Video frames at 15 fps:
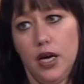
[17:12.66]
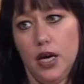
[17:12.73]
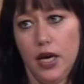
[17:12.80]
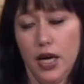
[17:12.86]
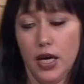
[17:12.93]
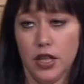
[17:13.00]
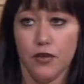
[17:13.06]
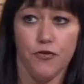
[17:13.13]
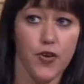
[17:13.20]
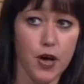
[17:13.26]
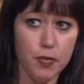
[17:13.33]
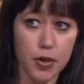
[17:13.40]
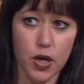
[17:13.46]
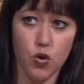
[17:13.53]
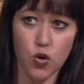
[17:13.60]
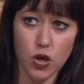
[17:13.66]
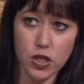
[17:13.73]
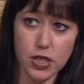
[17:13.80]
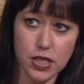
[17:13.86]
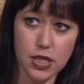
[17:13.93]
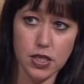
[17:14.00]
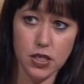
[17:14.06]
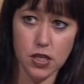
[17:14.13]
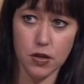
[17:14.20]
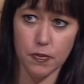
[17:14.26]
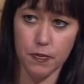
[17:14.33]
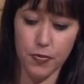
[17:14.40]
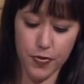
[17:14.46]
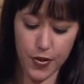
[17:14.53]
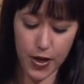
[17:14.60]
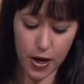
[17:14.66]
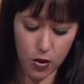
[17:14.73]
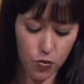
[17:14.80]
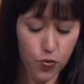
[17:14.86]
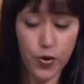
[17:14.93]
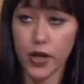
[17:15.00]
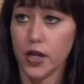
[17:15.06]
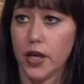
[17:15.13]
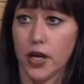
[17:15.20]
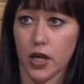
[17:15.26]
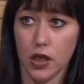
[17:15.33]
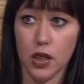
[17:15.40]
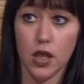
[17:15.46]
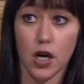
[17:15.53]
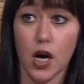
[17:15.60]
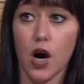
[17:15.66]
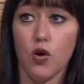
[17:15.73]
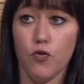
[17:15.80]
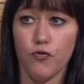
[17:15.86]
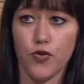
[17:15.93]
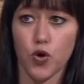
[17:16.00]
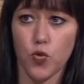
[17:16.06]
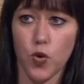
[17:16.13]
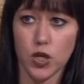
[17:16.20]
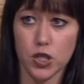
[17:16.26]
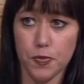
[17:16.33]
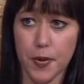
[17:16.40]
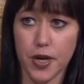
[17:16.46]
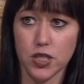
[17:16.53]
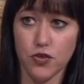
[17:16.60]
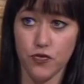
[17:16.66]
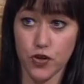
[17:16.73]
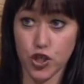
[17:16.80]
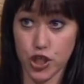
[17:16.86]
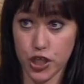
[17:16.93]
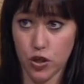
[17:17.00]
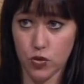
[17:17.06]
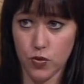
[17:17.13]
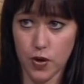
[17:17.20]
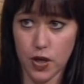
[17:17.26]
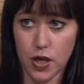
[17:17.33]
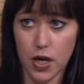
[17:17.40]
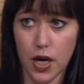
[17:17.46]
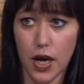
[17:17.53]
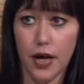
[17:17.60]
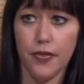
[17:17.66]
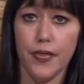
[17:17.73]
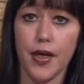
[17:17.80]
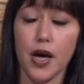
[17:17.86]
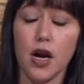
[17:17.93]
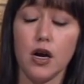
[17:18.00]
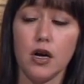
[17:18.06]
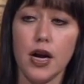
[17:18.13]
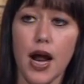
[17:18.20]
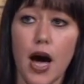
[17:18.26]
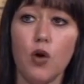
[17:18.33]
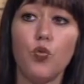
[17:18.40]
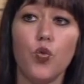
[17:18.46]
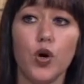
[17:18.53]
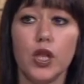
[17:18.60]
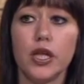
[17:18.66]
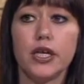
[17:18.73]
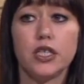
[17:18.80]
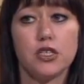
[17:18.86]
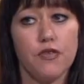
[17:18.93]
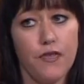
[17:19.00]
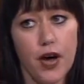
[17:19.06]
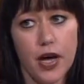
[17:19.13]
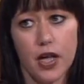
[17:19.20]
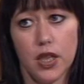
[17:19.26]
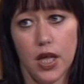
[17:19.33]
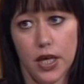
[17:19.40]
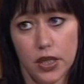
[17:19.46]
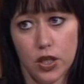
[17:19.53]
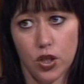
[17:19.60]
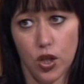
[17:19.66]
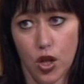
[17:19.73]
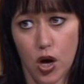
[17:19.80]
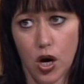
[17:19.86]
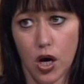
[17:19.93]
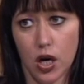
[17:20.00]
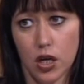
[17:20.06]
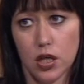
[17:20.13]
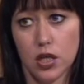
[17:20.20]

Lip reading: in the family court system that are really going to look out for what's best for children and that are not willing to violate the law.